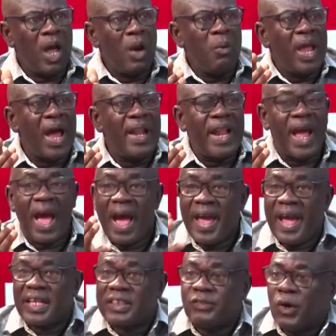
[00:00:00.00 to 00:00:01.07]
we had the
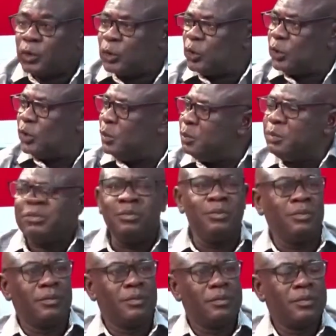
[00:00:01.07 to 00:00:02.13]
highest
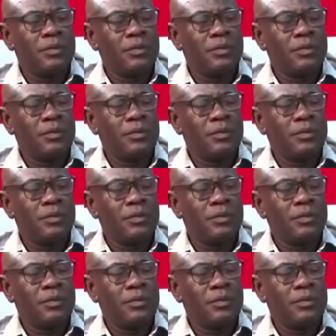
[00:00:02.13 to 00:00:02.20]
vote.